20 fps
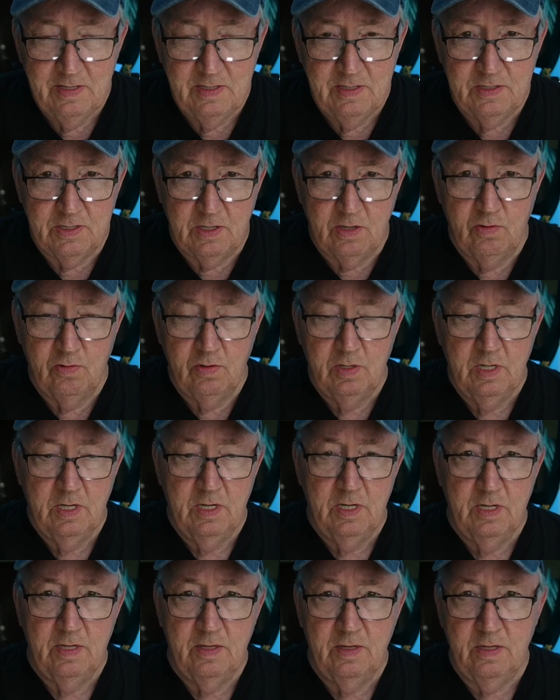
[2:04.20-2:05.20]
So,
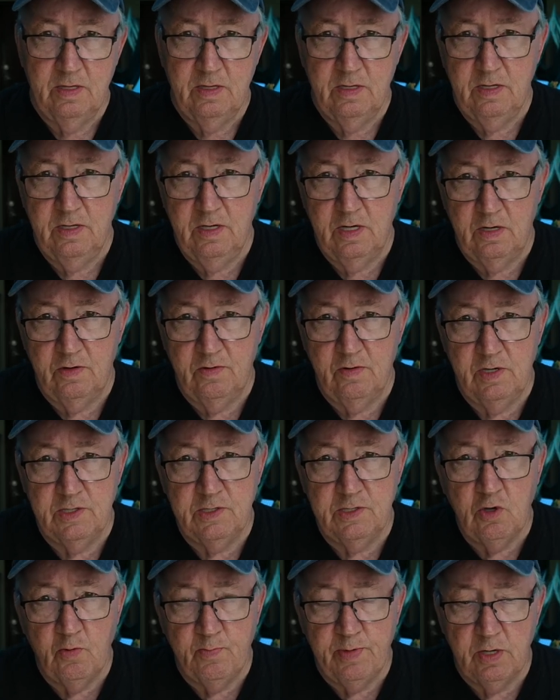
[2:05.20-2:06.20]
you know, there
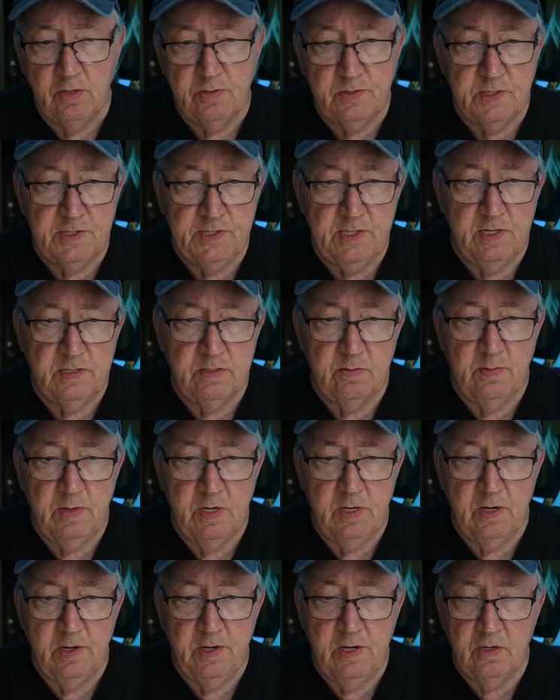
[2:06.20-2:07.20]
is no postal system
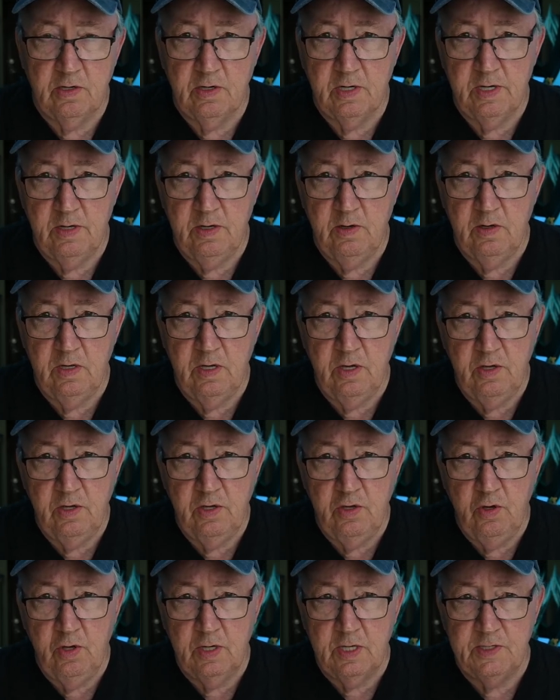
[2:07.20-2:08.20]
here. You're gonna, you,
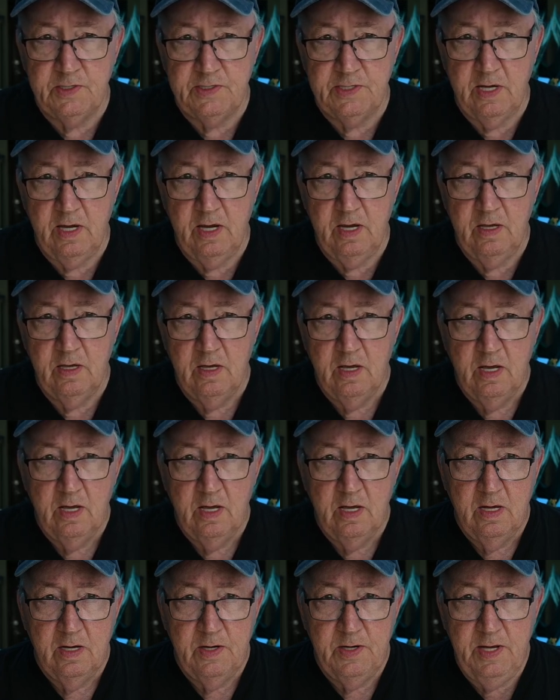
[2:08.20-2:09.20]
you can say
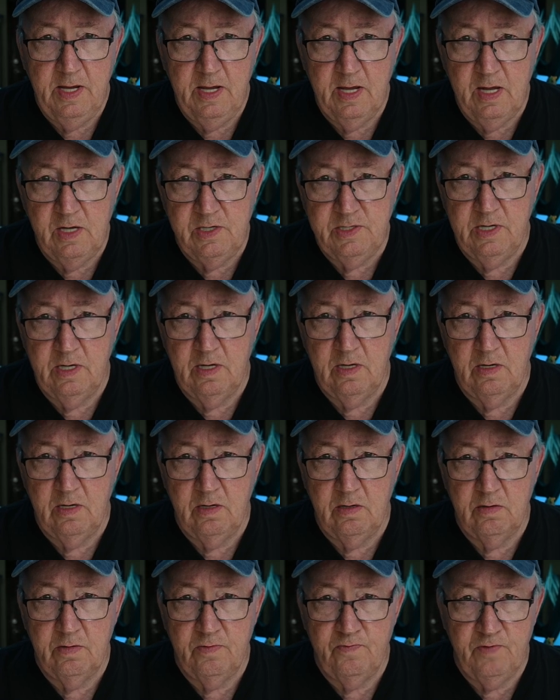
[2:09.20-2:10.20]
D H
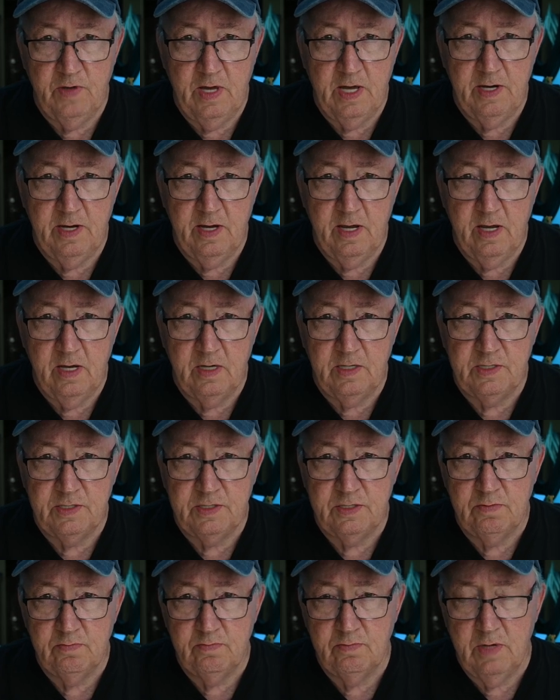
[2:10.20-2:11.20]
L,
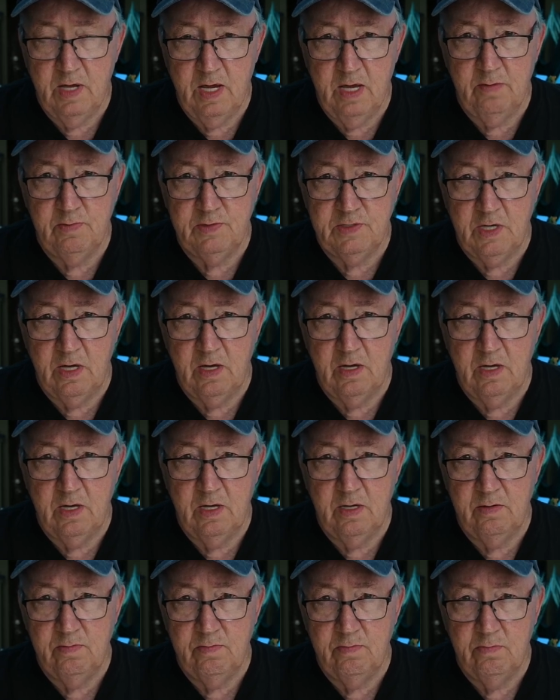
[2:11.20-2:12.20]
FedEx,
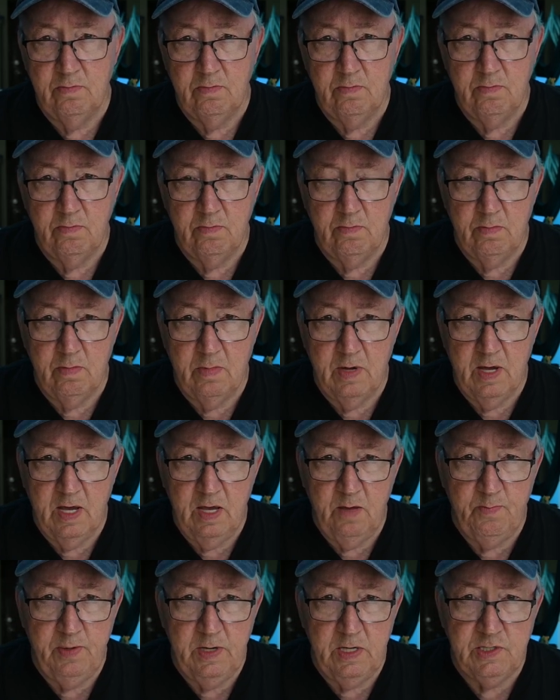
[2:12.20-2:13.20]
Amazon,
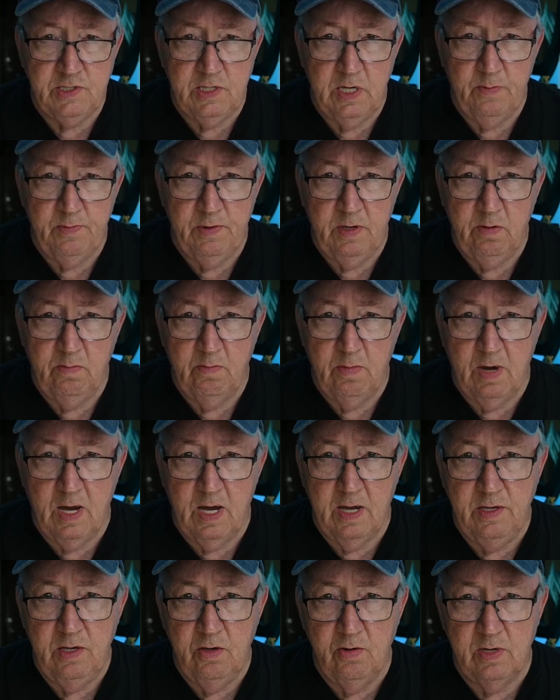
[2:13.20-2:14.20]
A P Shipping,
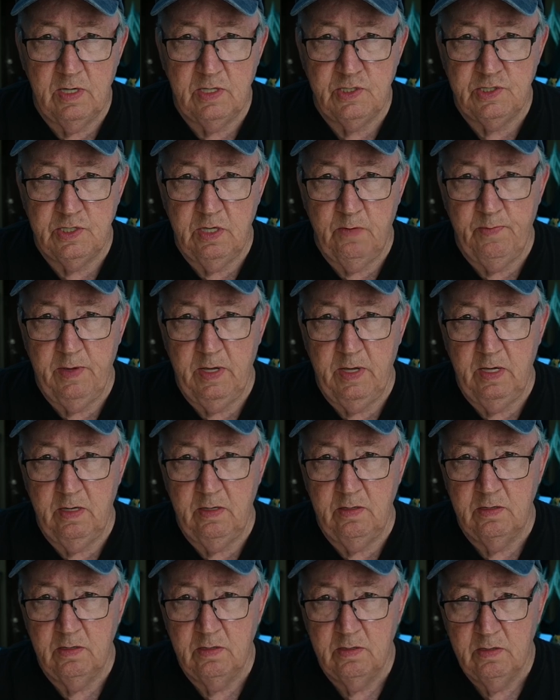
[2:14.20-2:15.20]
My U S Shipping,